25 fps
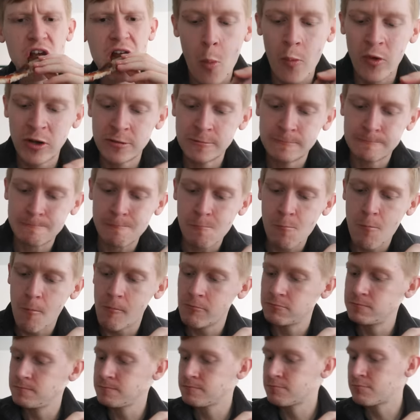Do you know what? For a
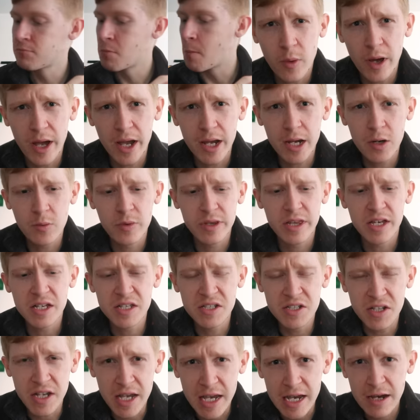takeaway with a
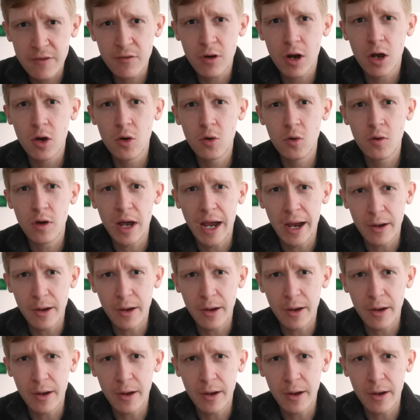0